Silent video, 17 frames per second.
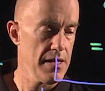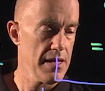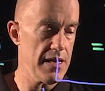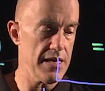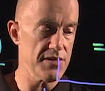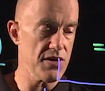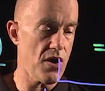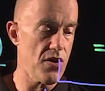
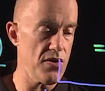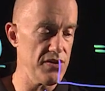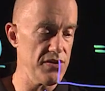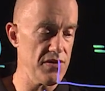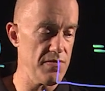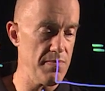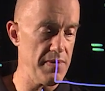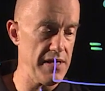is going
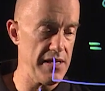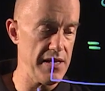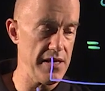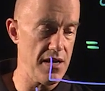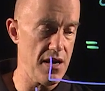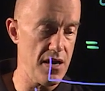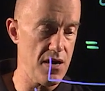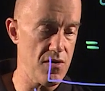to
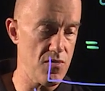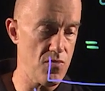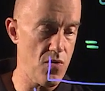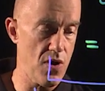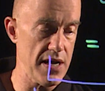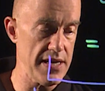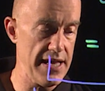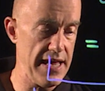be uh,
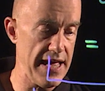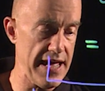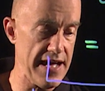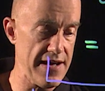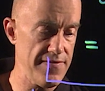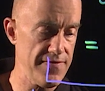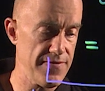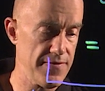1
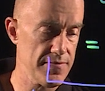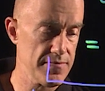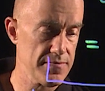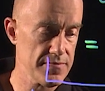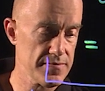half.